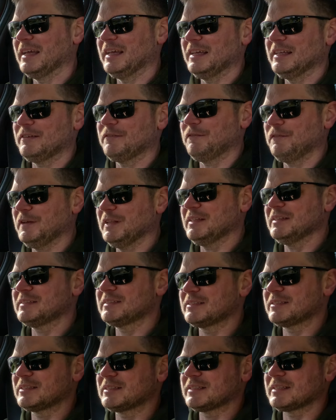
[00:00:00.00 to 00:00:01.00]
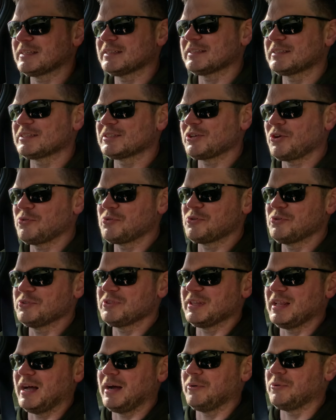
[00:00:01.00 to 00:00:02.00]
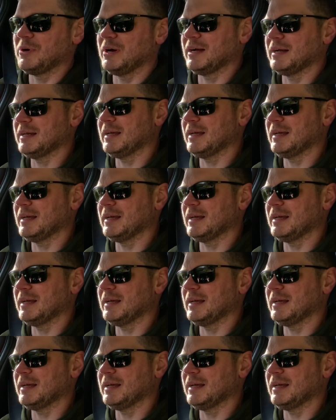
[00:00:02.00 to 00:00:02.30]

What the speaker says: it feels so good now.